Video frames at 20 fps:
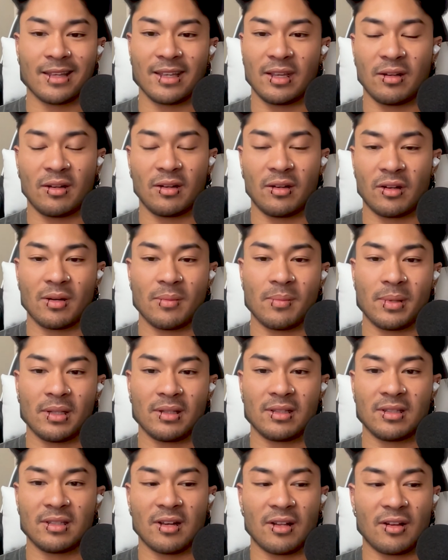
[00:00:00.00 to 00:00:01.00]
You're, you're going to build a
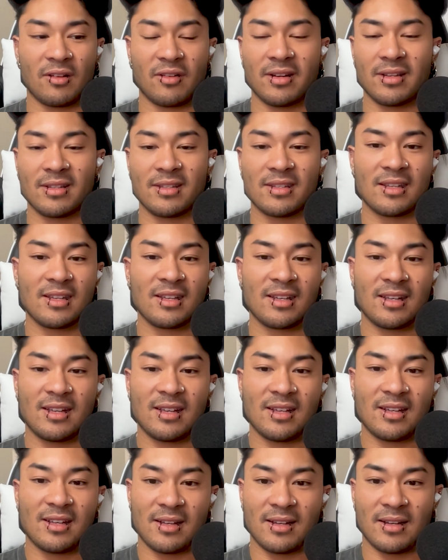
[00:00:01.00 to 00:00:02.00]
tolerance,
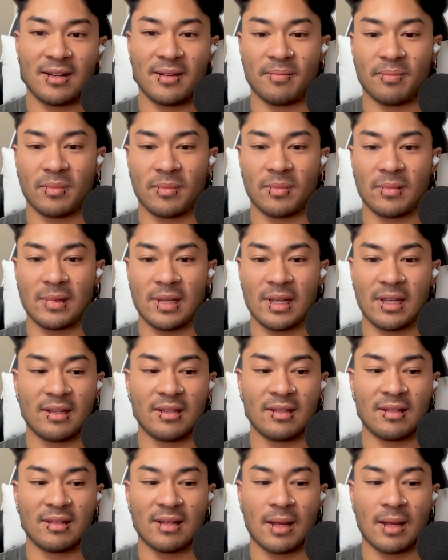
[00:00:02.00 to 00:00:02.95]
um, and yeah.